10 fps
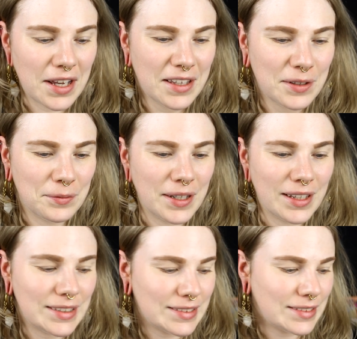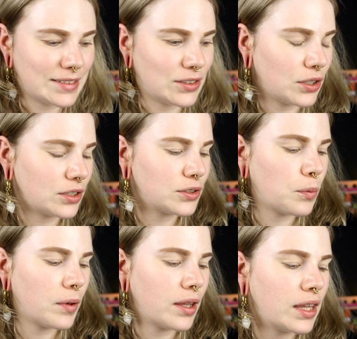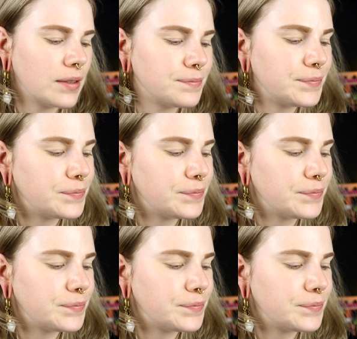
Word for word: I will start with